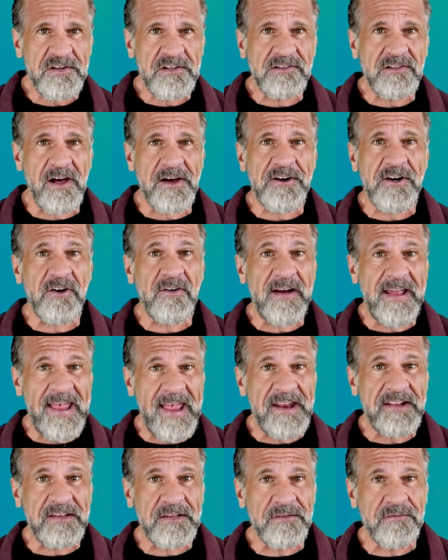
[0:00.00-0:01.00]
clutter
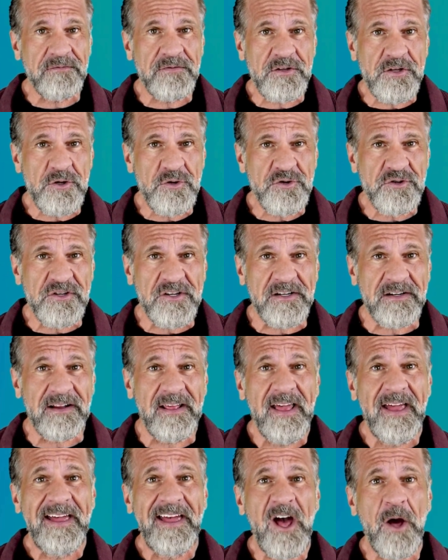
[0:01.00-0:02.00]
and confusion,
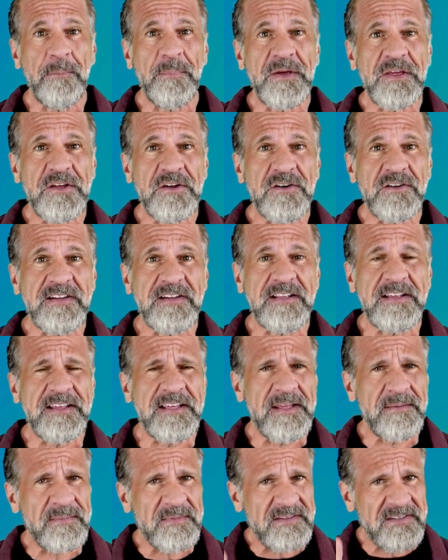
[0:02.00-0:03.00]
helping your
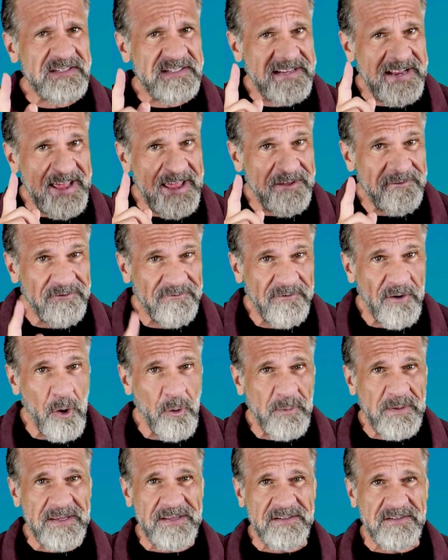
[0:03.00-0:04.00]
team stay
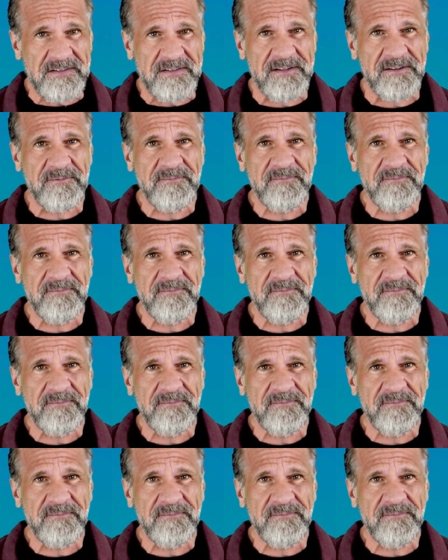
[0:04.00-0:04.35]
focused.